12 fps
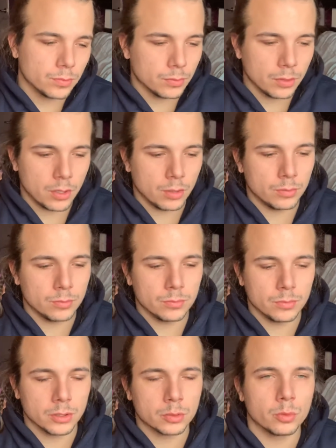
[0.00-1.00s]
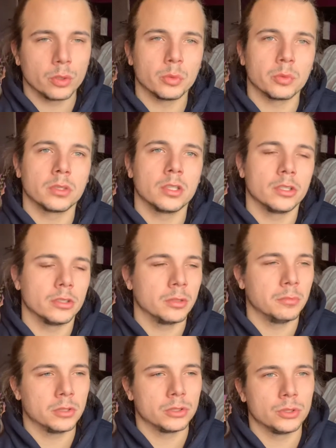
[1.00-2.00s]
you know, this world will clearly
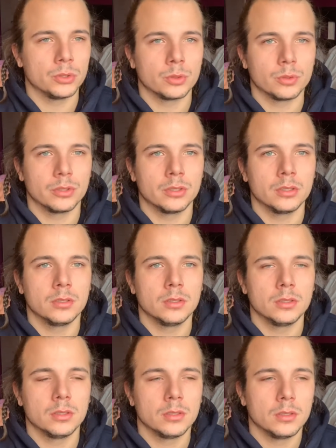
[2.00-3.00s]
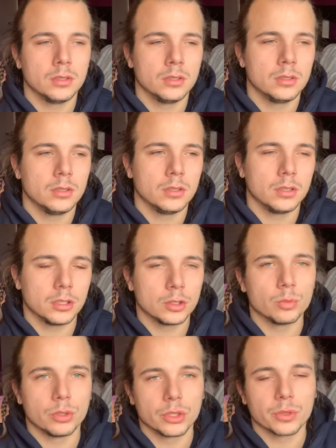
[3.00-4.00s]
miss Juice WRLD. This
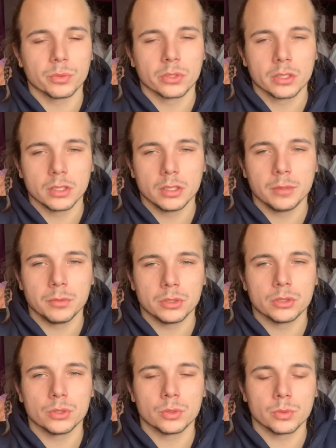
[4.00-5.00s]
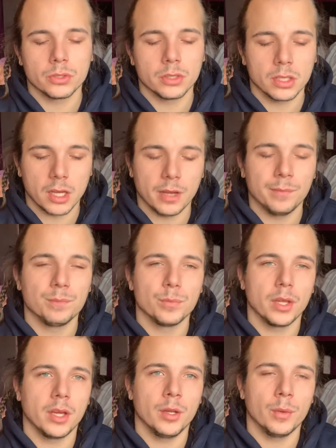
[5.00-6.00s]
world will clearly miss Juice WRLD. Yeah.
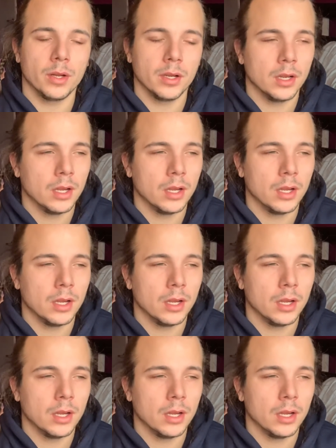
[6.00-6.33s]
Anyway,